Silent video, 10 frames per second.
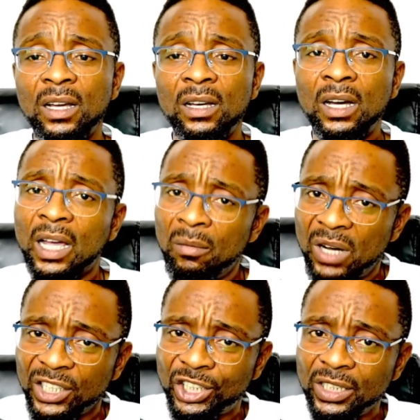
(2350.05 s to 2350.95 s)
I am
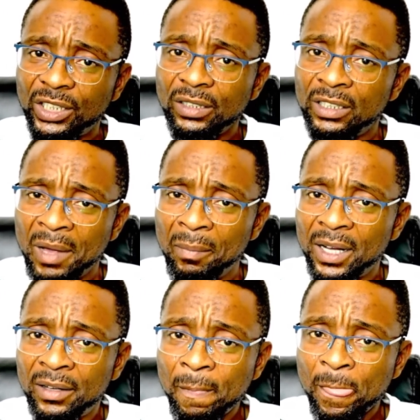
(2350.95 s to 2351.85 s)
Rashid, remember?
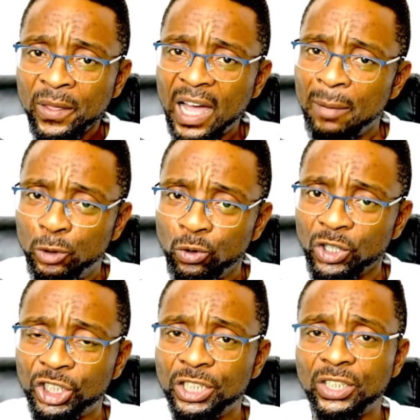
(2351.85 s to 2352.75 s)
Abdul
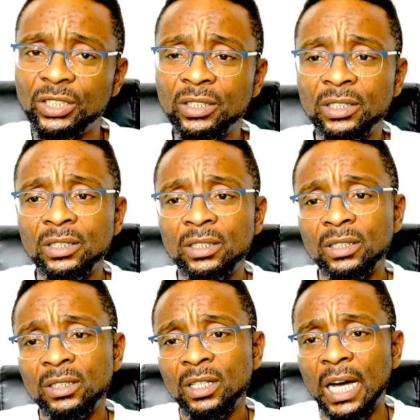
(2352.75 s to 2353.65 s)
Rashid.
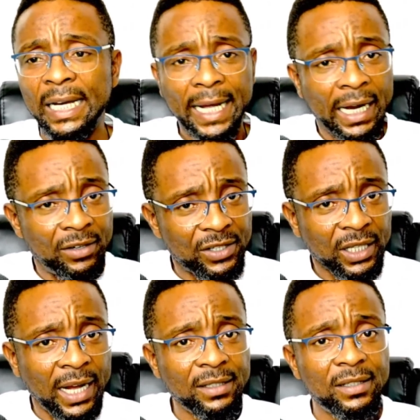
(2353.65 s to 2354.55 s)
And I can
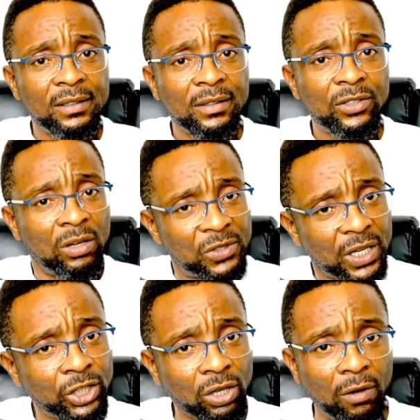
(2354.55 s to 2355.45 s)
recite some
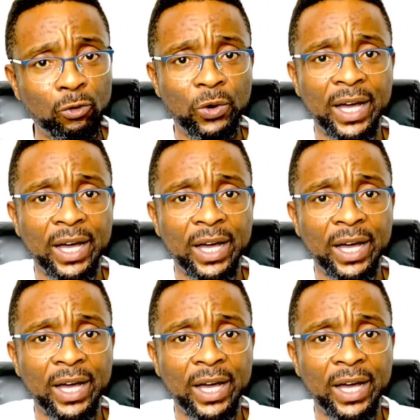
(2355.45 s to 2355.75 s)
section of Quran.